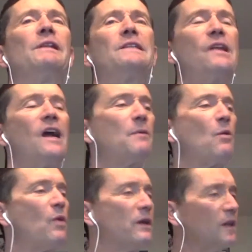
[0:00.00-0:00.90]
well, let's talk
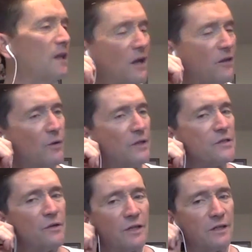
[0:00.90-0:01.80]
about one of the other ones,
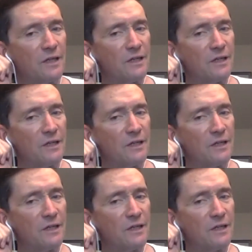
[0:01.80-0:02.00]
Dodie, in